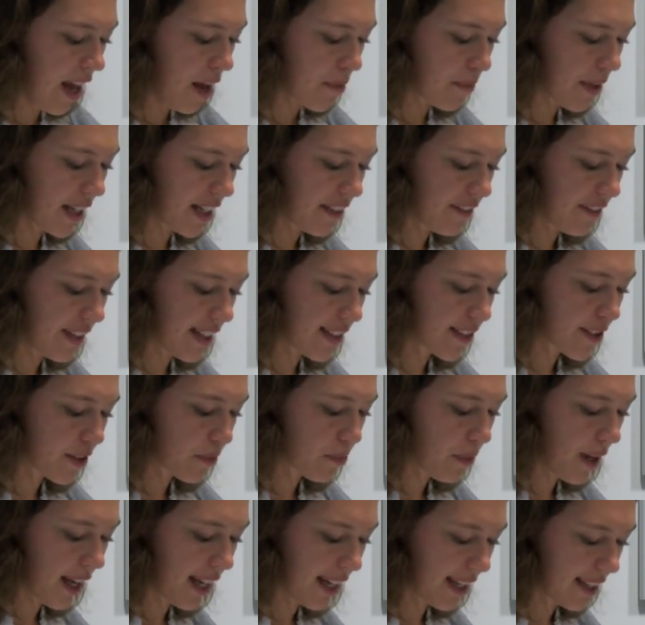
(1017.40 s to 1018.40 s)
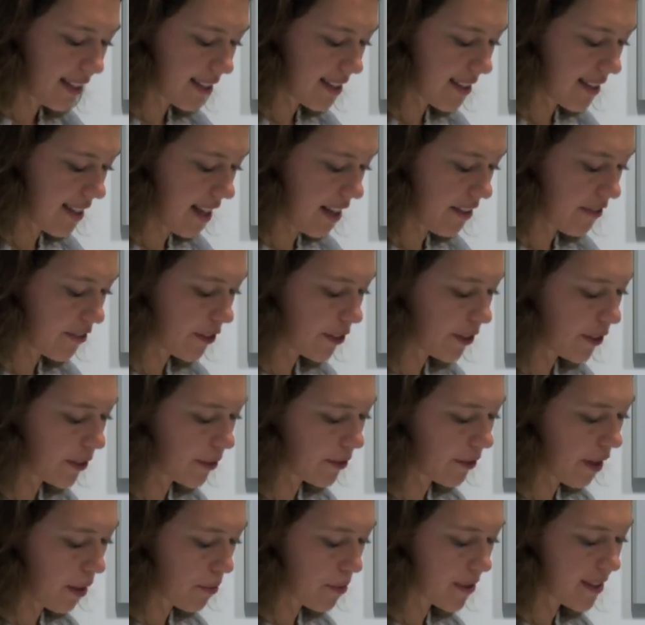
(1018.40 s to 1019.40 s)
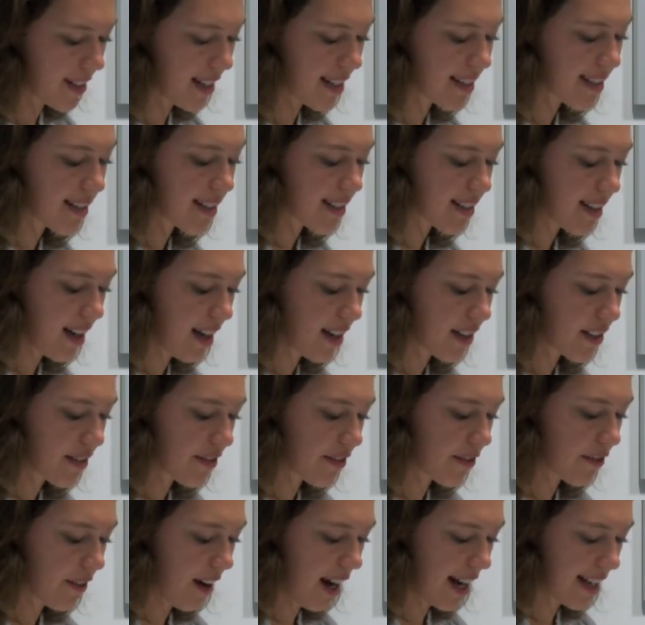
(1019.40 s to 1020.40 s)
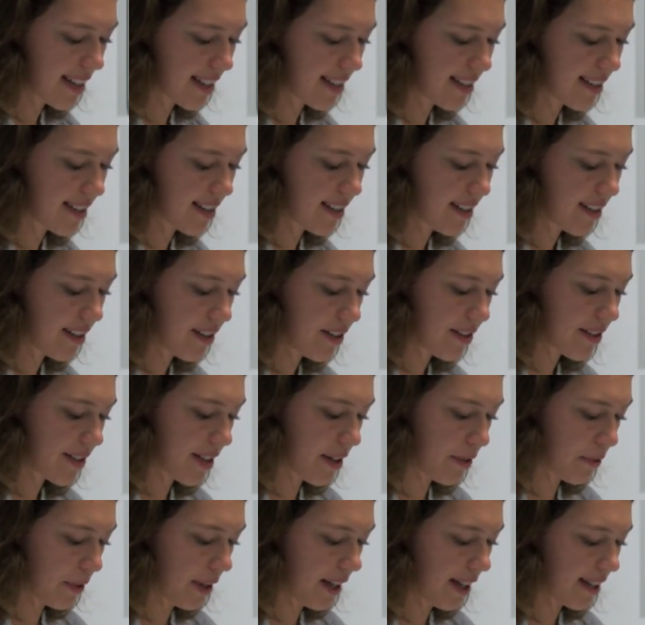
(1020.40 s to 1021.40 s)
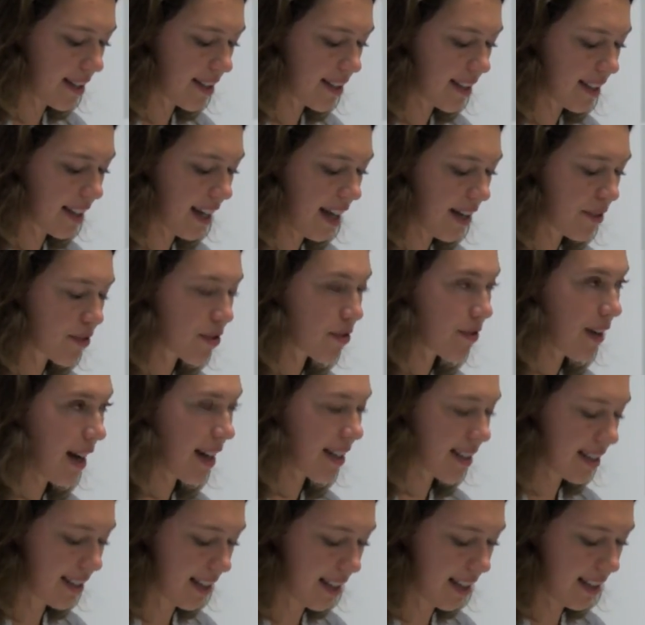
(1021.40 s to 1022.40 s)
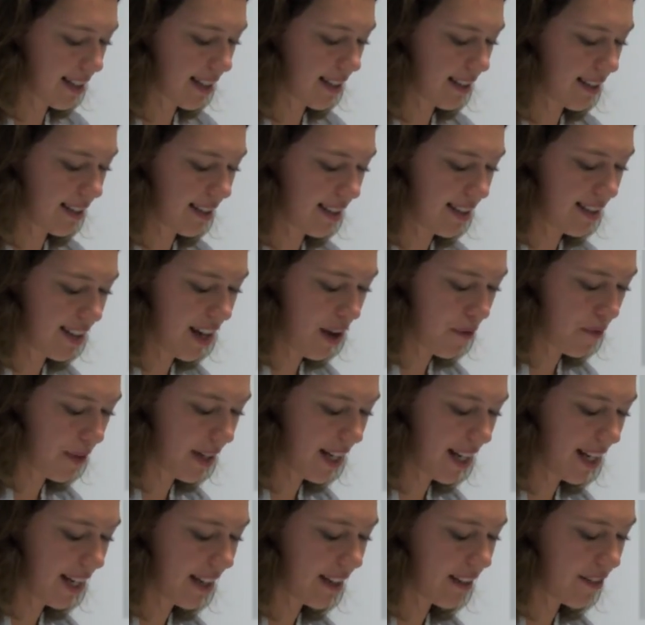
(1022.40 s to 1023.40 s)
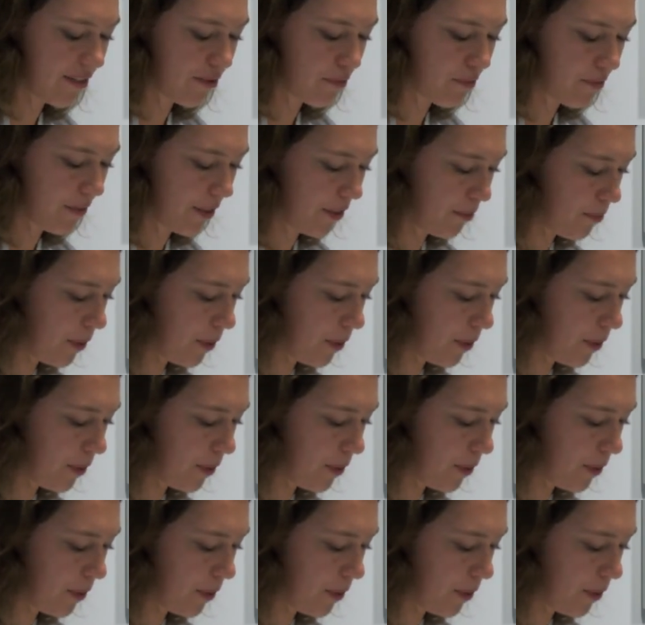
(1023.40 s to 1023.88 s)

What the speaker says: Manifiesto País, therefore, represents a chance for writers to use their words to counteract the hegemony of the